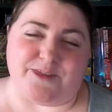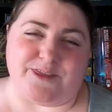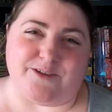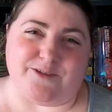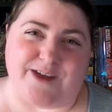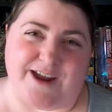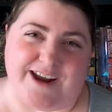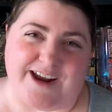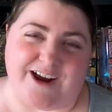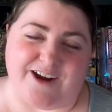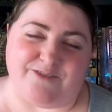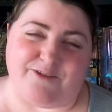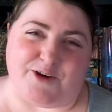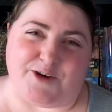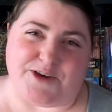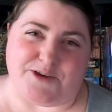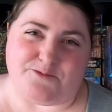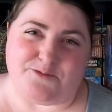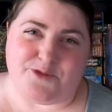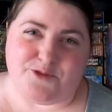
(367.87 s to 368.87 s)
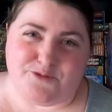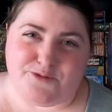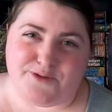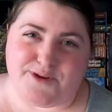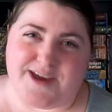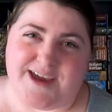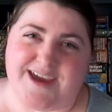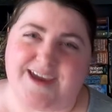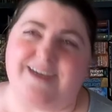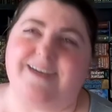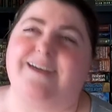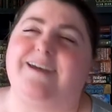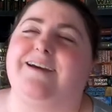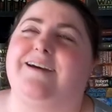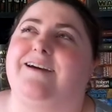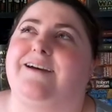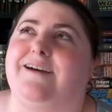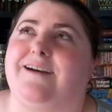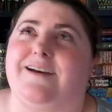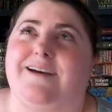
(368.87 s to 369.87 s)
with the Red Hair, Volume three.
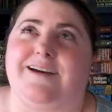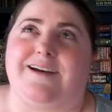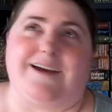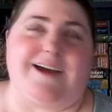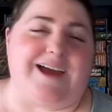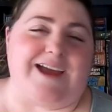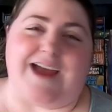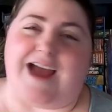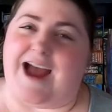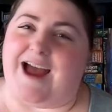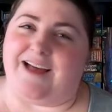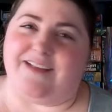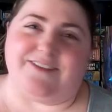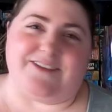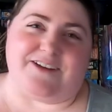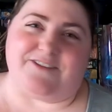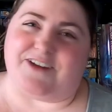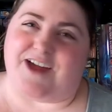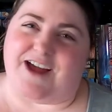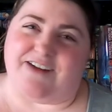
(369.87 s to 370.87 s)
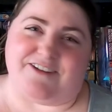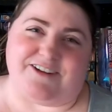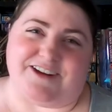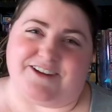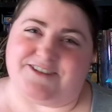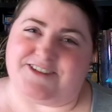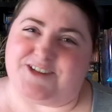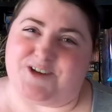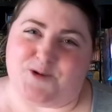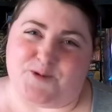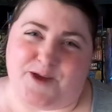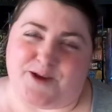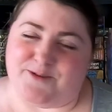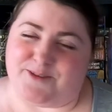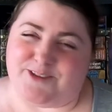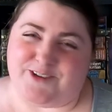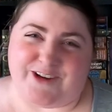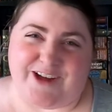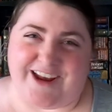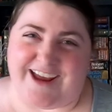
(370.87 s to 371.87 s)
I'll never have enough Snow White
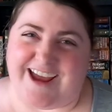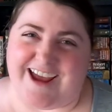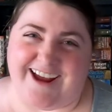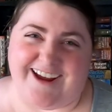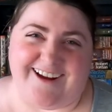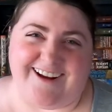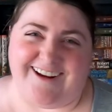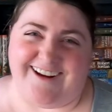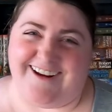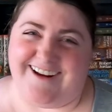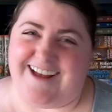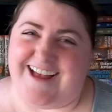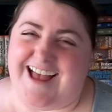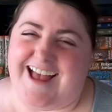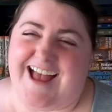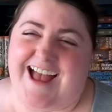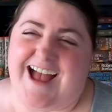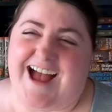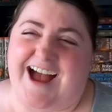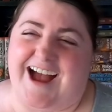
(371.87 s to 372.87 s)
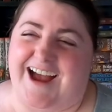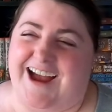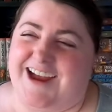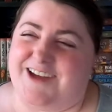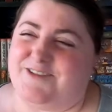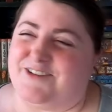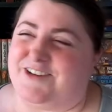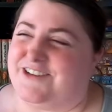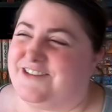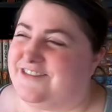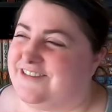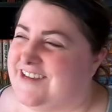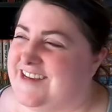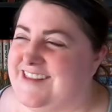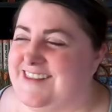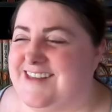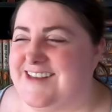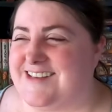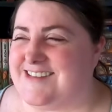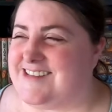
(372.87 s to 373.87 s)
with the Red Hair. I will
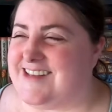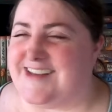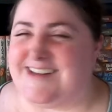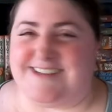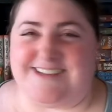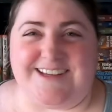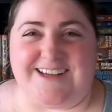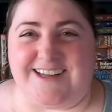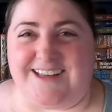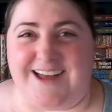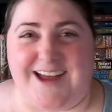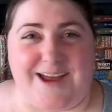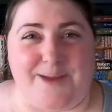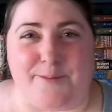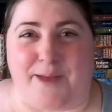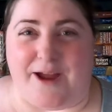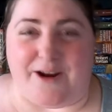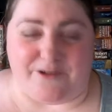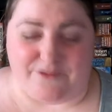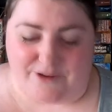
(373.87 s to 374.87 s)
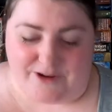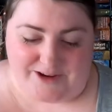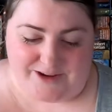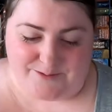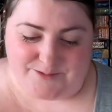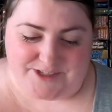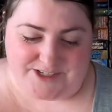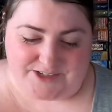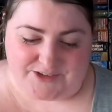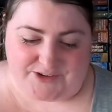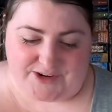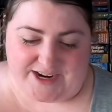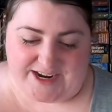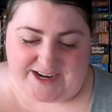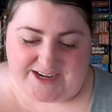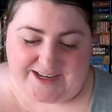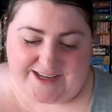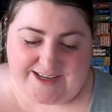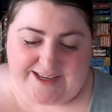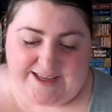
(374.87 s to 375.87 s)
read this until I am out of volumes to
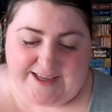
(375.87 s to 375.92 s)
read.